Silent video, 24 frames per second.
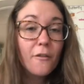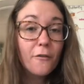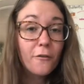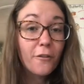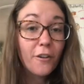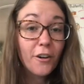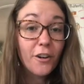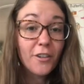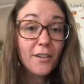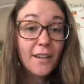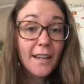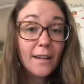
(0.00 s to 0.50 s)

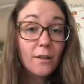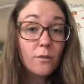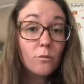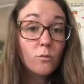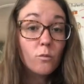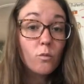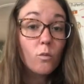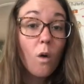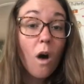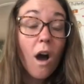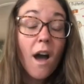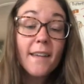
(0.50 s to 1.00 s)
Ferdinand
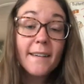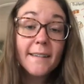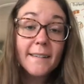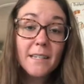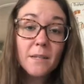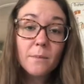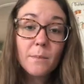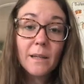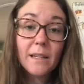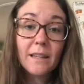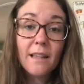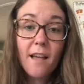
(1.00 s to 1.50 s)
wanted to
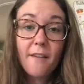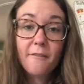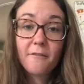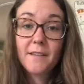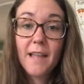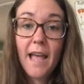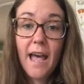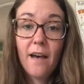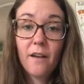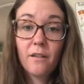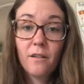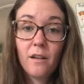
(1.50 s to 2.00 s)
be left
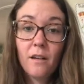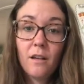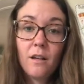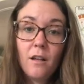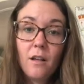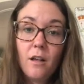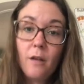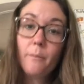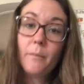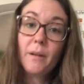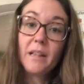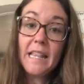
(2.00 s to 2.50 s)
out,
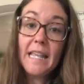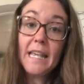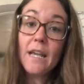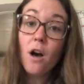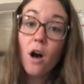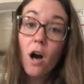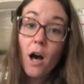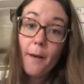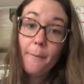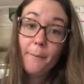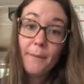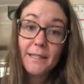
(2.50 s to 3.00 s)
but the
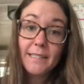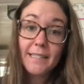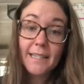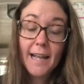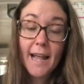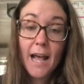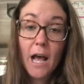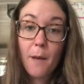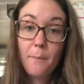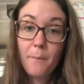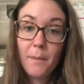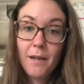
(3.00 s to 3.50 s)
opposite
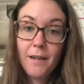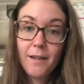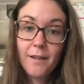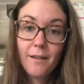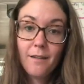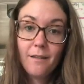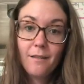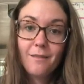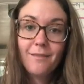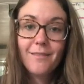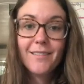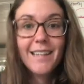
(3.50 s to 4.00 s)
happened.
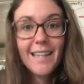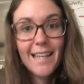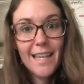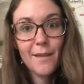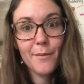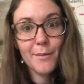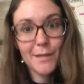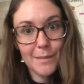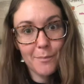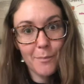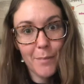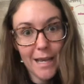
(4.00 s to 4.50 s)
He
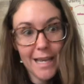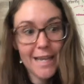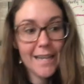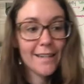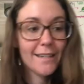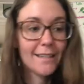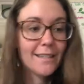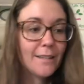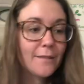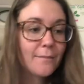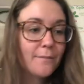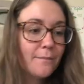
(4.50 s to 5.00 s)
was
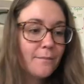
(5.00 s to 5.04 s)
picked.